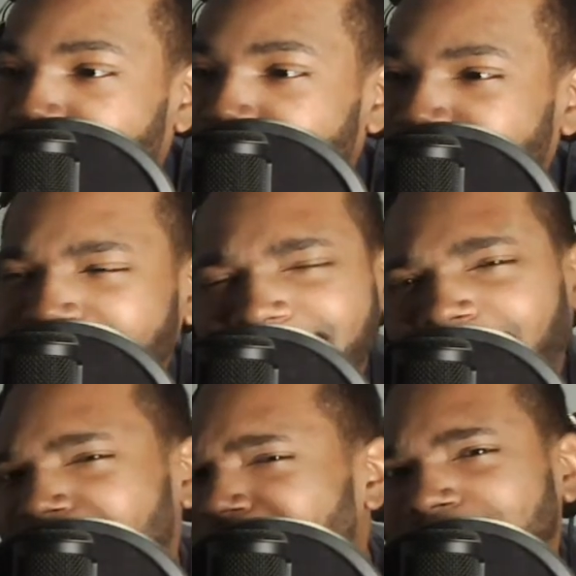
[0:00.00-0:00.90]
That's not
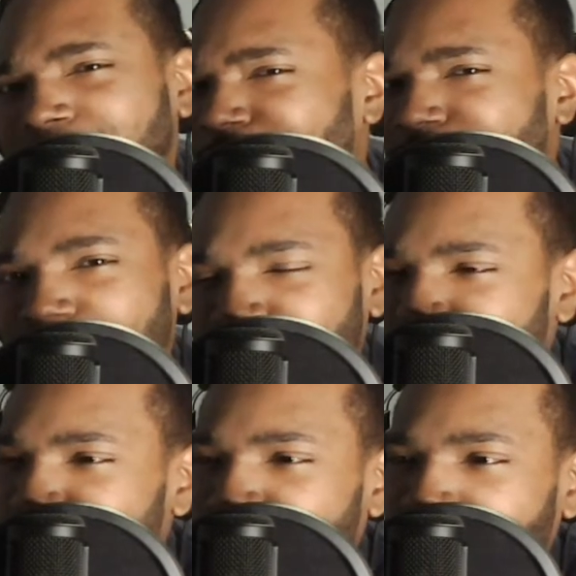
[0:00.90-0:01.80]
necessarily
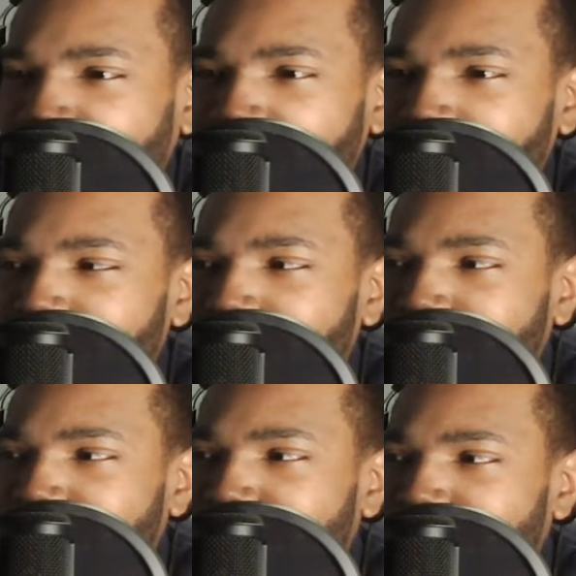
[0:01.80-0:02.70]
true. Like
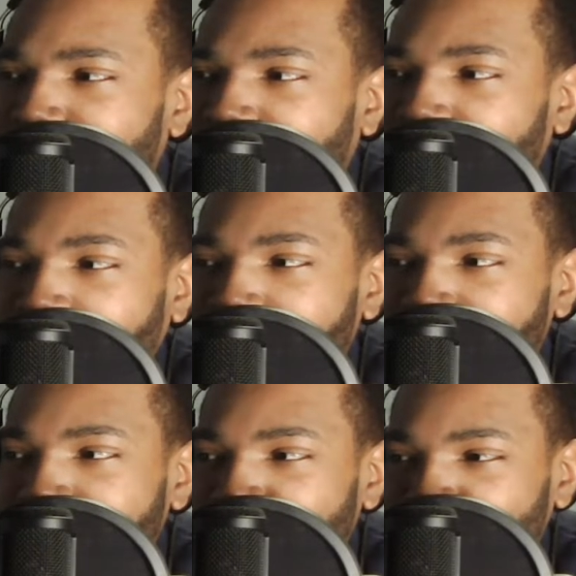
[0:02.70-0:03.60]
a lot of
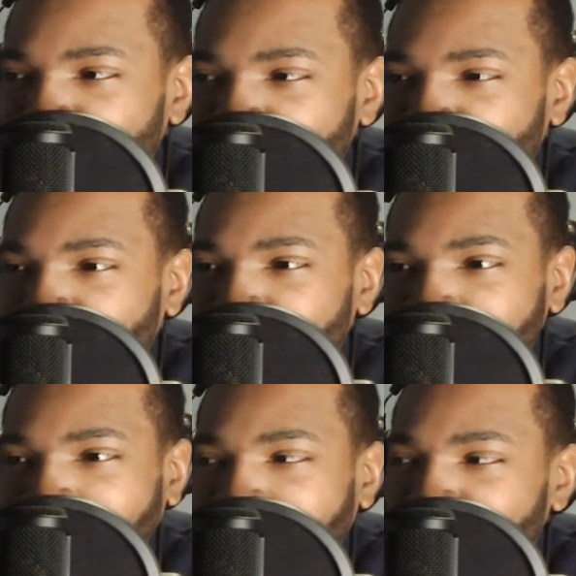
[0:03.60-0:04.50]
these room tours that
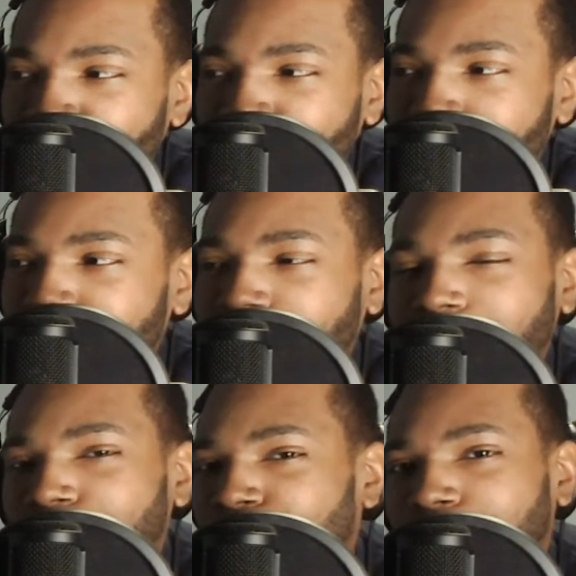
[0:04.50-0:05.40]
I do on the
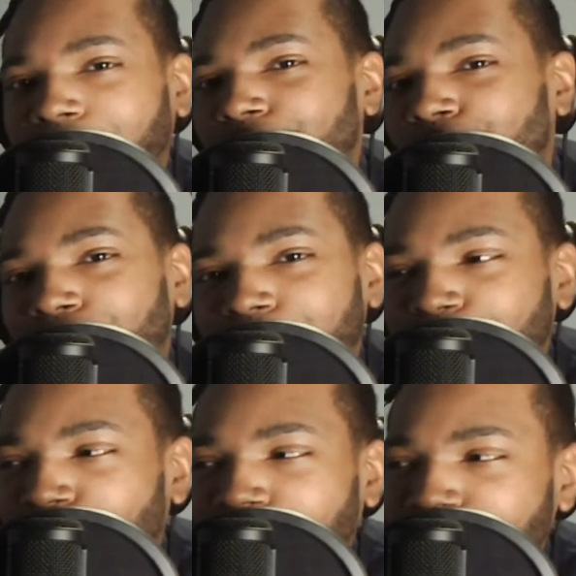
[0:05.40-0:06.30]
channel, when I do the
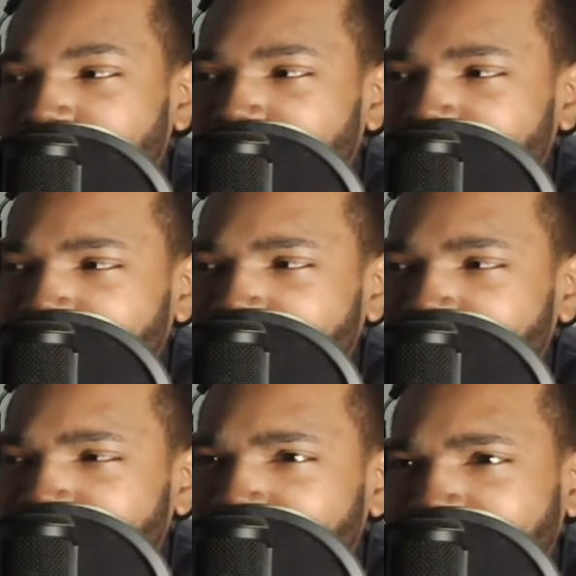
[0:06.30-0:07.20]
reservations,
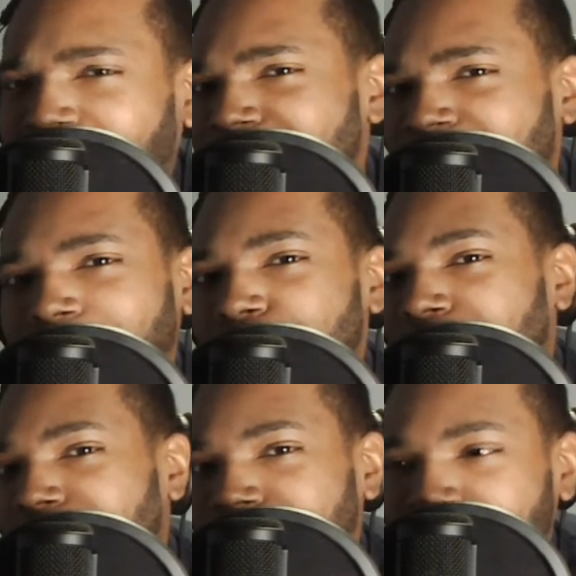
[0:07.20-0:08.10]
9 times
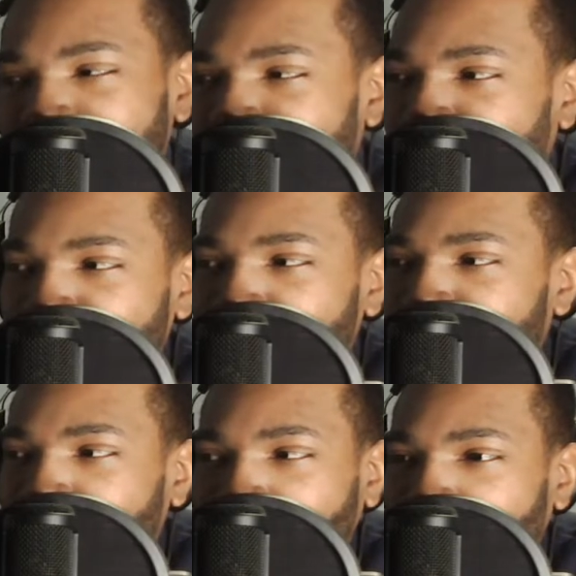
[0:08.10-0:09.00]
out of 10 I book
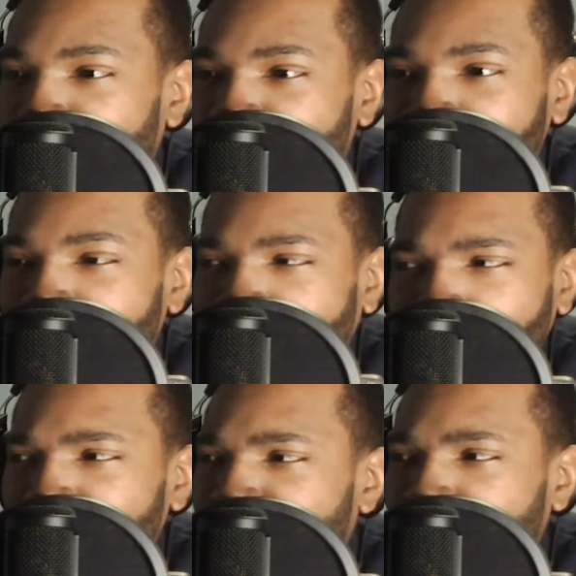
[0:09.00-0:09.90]

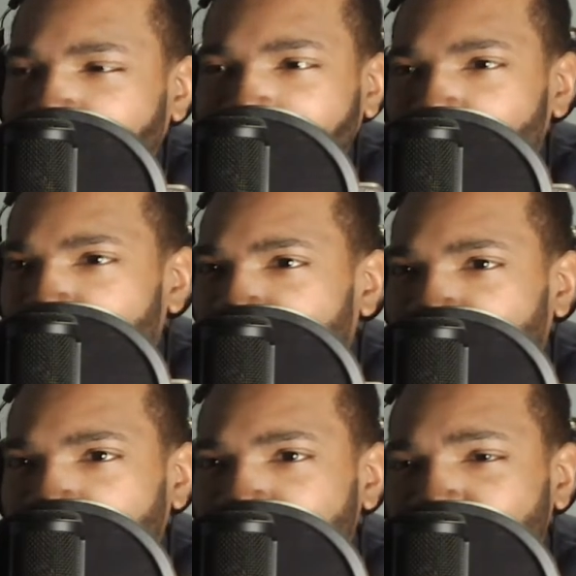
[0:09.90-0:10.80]
them anywhere
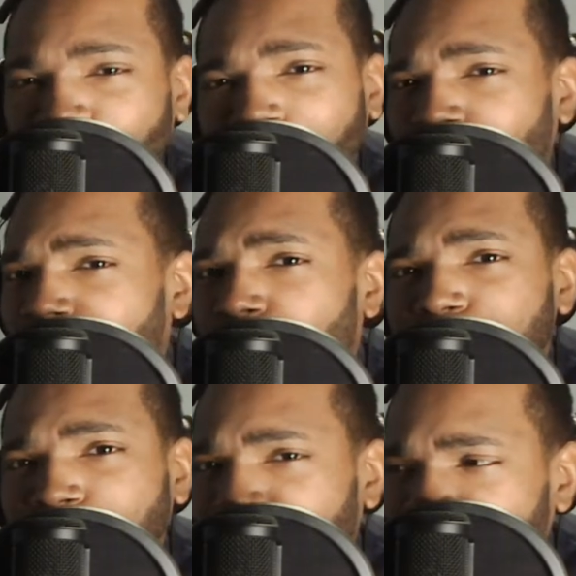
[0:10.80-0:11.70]
from 24 hours
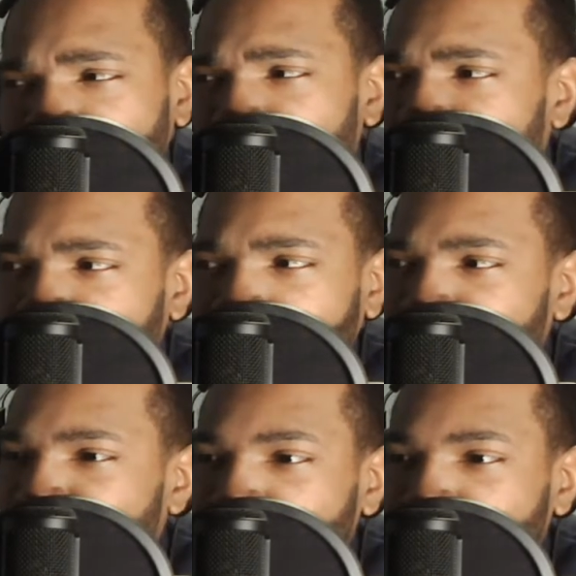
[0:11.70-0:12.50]
before I do the